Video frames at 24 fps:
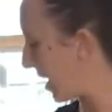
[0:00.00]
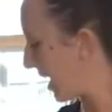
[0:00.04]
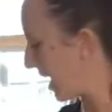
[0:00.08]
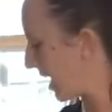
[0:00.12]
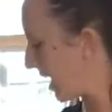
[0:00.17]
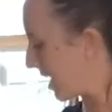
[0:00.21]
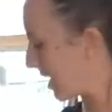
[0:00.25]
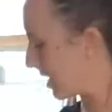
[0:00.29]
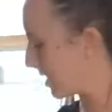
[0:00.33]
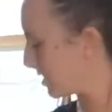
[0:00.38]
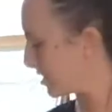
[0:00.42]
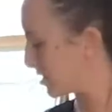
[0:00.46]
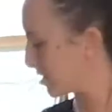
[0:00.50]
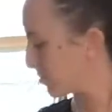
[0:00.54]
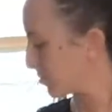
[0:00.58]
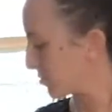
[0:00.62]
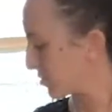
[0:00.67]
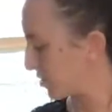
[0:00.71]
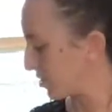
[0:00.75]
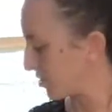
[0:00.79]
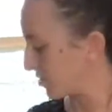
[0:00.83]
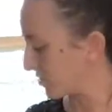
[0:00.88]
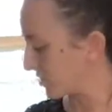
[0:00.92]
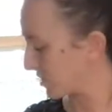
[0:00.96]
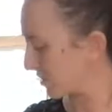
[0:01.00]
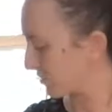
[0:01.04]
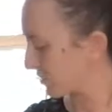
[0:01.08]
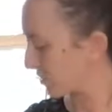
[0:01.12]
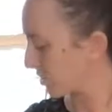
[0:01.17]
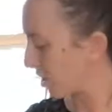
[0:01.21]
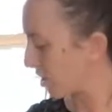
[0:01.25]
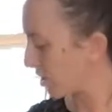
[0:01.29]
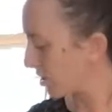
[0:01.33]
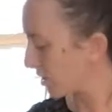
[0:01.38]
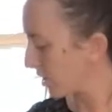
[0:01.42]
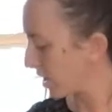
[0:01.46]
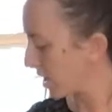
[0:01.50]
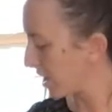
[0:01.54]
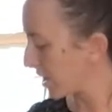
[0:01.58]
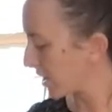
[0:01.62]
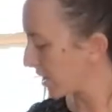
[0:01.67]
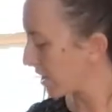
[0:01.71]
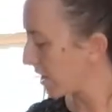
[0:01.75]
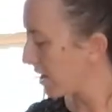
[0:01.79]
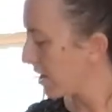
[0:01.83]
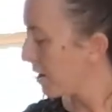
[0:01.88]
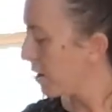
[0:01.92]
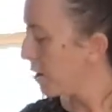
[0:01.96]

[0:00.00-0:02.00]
and some cloves of garlic.